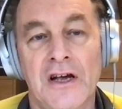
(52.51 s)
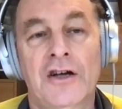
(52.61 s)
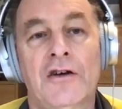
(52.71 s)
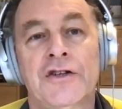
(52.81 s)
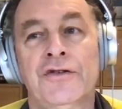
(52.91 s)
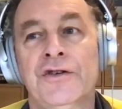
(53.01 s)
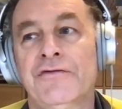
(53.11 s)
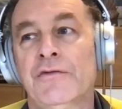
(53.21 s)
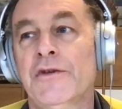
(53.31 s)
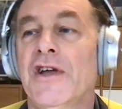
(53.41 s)
I took
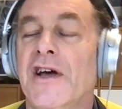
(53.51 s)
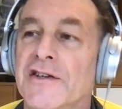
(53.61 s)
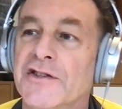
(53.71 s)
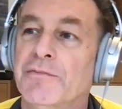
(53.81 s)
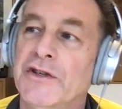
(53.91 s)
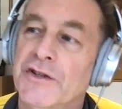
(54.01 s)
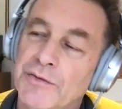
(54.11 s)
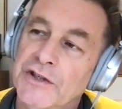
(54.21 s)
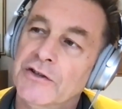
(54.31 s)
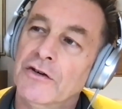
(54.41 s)
it from a nest because
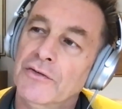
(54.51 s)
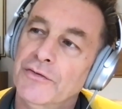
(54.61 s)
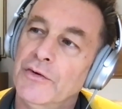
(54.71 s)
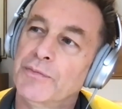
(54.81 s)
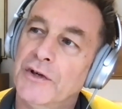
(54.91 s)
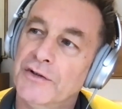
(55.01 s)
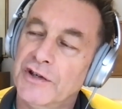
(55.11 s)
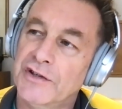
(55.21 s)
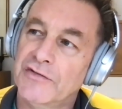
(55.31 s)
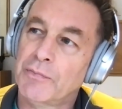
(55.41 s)
we'd gone through a
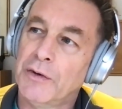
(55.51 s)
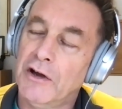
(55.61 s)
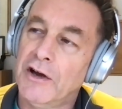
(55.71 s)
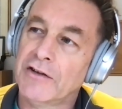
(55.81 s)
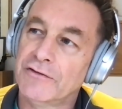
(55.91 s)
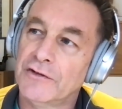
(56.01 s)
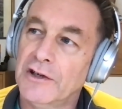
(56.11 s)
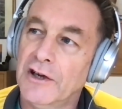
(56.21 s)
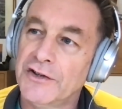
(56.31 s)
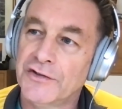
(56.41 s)
process of applying for a
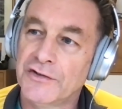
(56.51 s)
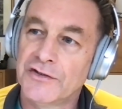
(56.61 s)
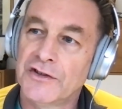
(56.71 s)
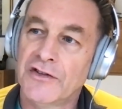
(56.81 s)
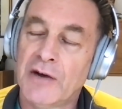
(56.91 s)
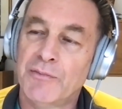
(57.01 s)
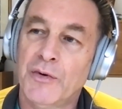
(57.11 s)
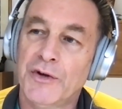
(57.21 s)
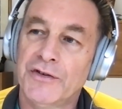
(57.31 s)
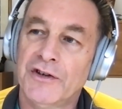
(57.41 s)
license at that
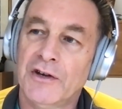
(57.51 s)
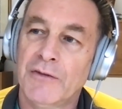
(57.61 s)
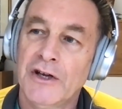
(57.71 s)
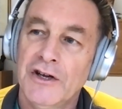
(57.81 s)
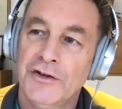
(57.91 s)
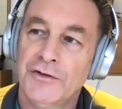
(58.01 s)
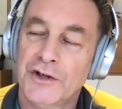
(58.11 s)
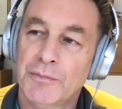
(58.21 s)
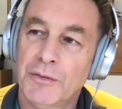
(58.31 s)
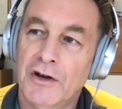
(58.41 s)
point. You
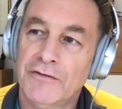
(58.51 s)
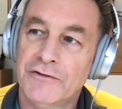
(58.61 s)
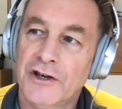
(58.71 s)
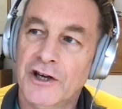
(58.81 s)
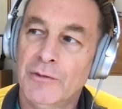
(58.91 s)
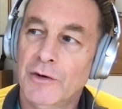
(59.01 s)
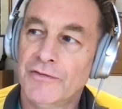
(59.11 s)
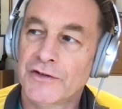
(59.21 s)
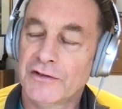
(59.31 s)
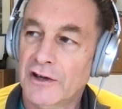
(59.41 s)
could apply for a Home
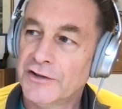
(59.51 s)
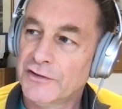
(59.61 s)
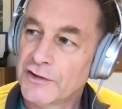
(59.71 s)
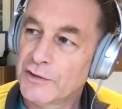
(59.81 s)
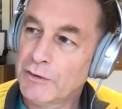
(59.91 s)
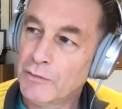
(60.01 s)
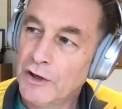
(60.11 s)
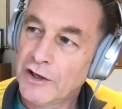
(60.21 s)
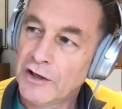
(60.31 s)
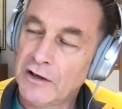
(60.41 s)
Office license, but
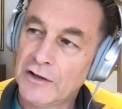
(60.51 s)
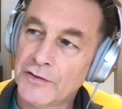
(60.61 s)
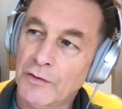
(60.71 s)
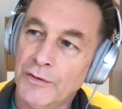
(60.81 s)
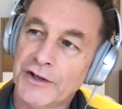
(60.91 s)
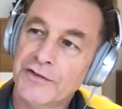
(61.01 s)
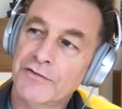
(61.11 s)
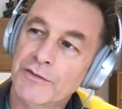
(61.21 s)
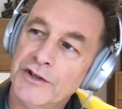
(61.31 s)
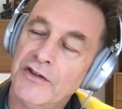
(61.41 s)
working class oiks
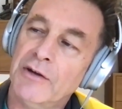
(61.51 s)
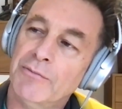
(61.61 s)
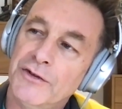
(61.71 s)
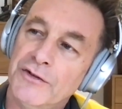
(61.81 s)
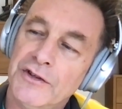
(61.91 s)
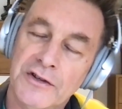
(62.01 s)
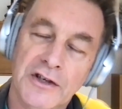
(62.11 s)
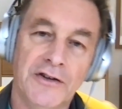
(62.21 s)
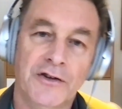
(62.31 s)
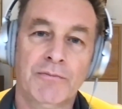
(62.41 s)
from Southampton didn't
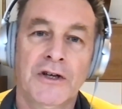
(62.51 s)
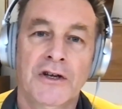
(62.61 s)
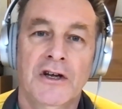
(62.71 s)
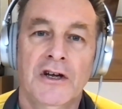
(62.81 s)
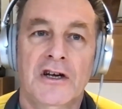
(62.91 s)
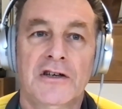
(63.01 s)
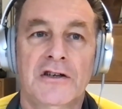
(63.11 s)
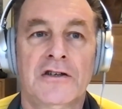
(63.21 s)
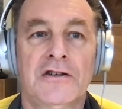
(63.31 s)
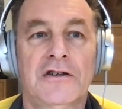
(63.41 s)
get them. And